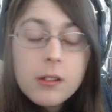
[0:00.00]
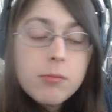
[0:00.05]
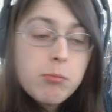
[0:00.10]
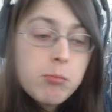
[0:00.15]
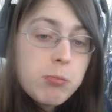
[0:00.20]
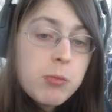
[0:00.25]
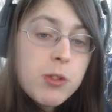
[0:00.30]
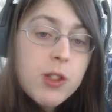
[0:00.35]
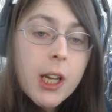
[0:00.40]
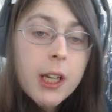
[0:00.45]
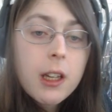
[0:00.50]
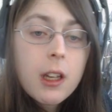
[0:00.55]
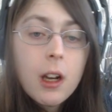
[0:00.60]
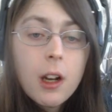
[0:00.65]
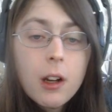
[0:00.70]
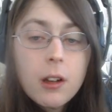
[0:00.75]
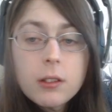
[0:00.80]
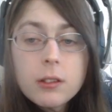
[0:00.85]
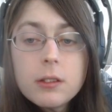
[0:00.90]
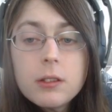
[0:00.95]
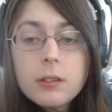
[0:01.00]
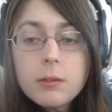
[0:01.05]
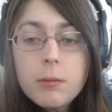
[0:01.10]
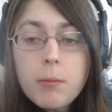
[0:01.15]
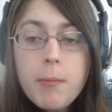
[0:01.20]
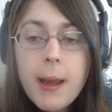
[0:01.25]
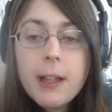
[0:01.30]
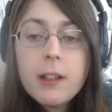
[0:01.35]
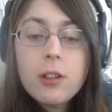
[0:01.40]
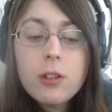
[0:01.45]
It's like, you know,
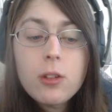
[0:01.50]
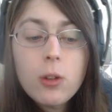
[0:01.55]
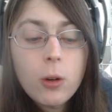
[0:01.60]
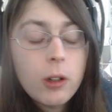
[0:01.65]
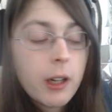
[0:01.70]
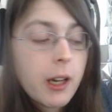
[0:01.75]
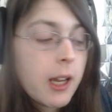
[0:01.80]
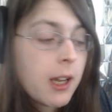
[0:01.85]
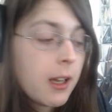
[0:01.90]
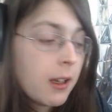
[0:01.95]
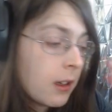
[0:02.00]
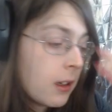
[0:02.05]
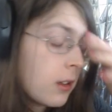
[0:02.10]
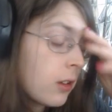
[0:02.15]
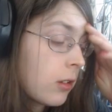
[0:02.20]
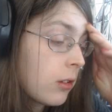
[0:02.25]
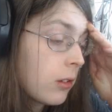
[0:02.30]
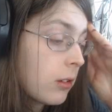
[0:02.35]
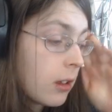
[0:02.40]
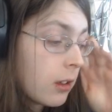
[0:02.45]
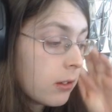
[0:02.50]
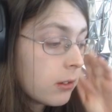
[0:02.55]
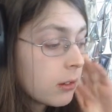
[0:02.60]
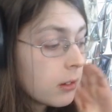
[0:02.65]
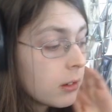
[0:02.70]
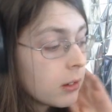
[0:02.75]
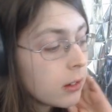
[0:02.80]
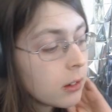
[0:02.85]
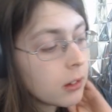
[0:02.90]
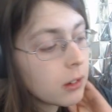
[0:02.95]
mandatory
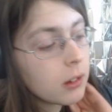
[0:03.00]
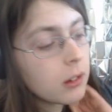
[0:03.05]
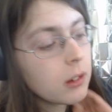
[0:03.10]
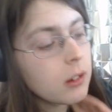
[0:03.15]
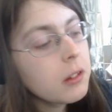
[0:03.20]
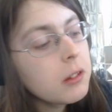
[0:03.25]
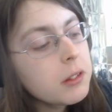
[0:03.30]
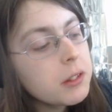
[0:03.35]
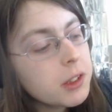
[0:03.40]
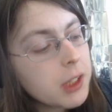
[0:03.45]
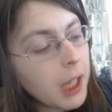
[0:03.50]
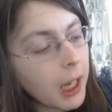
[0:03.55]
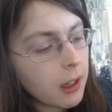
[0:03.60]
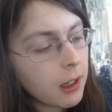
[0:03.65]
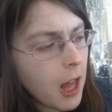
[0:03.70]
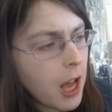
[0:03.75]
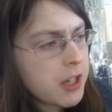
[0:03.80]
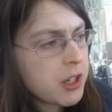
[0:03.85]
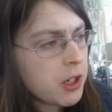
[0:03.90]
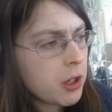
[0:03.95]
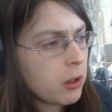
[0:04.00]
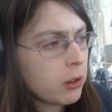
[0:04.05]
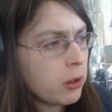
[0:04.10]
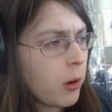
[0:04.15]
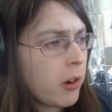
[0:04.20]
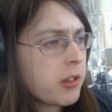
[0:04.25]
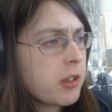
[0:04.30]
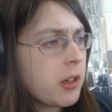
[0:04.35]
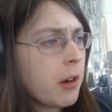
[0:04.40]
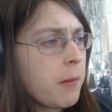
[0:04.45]
psychological
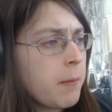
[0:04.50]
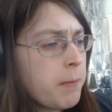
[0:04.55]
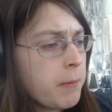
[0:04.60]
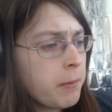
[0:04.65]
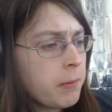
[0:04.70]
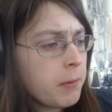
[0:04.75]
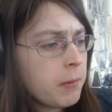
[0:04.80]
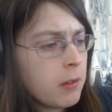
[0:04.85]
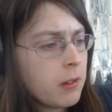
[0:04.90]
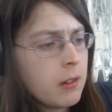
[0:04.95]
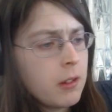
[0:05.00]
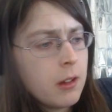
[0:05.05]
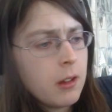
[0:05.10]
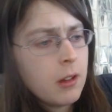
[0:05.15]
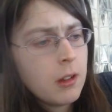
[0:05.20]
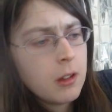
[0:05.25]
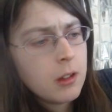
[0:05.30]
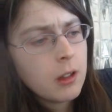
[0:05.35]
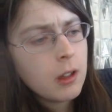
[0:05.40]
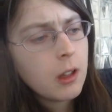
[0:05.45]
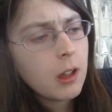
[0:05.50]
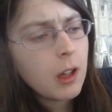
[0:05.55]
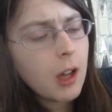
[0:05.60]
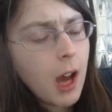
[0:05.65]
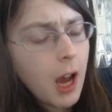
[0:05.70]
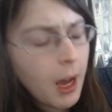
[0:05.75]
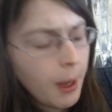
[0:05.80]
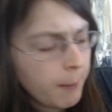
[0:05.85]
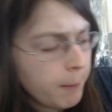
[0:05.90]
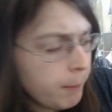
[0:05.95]
torture.
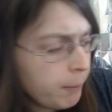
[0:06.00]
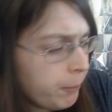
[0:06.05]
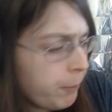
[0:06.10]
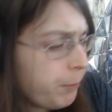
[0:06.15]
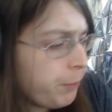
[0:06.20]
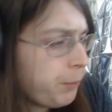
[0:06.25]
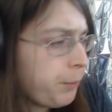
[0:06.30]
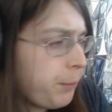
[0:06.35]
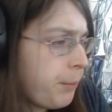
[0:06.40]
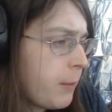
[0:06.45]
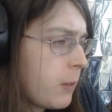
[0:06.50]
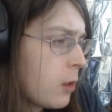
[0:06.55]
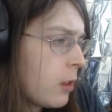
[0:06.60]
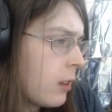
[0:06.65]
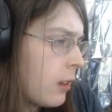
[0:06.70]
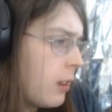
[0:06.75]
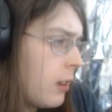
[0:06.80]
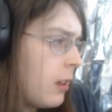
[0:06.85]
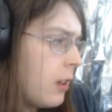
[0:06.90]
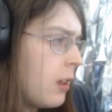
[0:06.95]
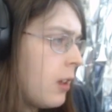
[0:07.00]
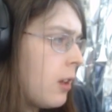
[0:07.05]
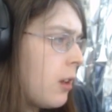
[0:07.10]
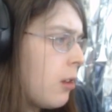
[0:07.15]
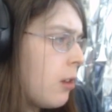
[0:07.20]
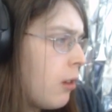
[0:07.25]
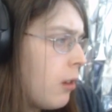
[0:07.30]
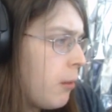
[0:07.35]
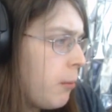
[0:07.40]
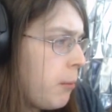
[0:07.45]

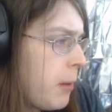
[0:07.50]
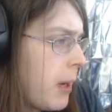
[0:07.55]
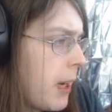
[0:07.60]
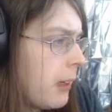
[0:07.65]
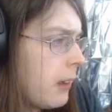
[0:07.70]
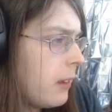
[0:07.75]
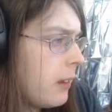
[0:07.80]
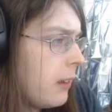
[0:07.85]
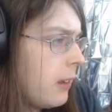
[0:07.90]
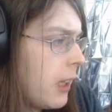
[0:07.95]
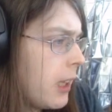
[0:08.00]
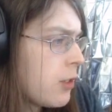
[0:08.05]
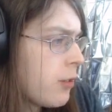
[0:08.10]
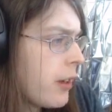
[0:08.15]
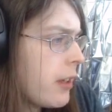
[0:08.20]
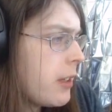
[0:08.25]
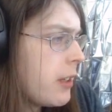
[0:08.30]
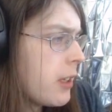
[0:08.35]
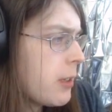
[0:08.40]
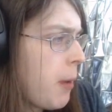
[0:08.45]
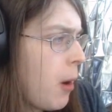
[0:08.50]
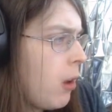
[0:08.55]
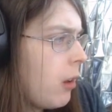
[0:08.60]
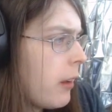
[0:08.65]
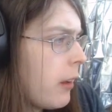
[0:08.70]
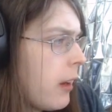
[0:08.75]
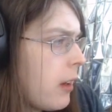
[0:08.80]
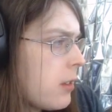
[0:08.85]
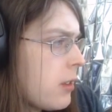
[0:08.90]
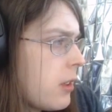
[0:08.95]
But let's read this poll
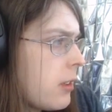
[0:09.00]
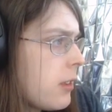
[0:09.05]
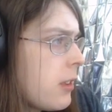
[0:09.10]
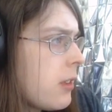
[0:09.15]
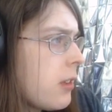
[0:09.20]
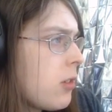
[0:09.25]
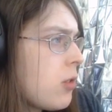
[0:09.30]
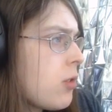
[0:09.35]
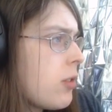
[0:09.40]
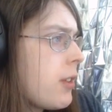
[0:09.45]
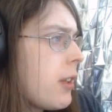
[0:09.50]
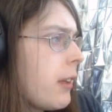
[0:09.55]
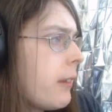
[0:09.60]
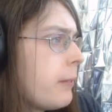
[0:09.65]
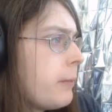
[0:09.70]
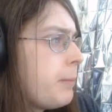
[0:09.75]
here. So this is interesting.